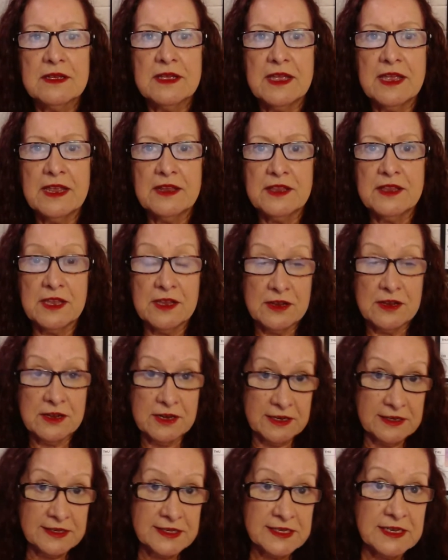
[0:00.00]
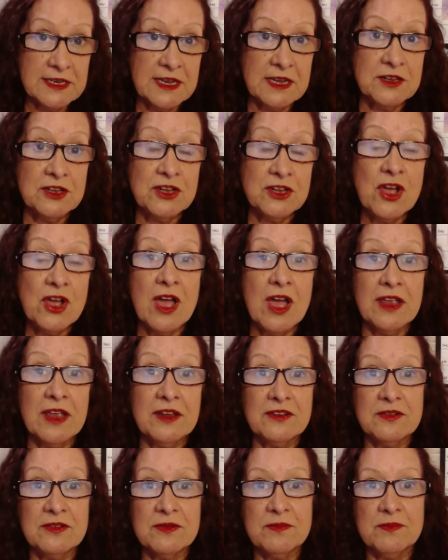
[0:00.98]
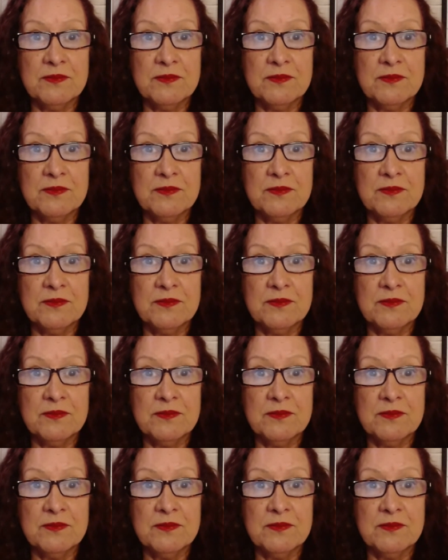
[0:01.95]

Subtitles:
and then cleansing at night,